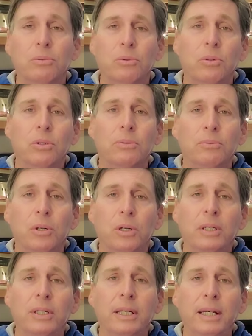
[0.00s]
War
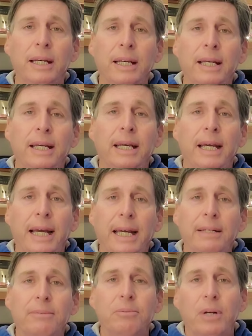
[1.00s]
I.
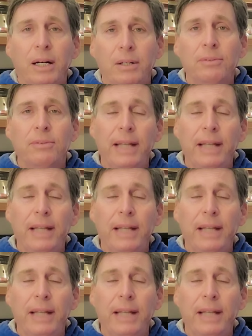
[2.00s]
And, well,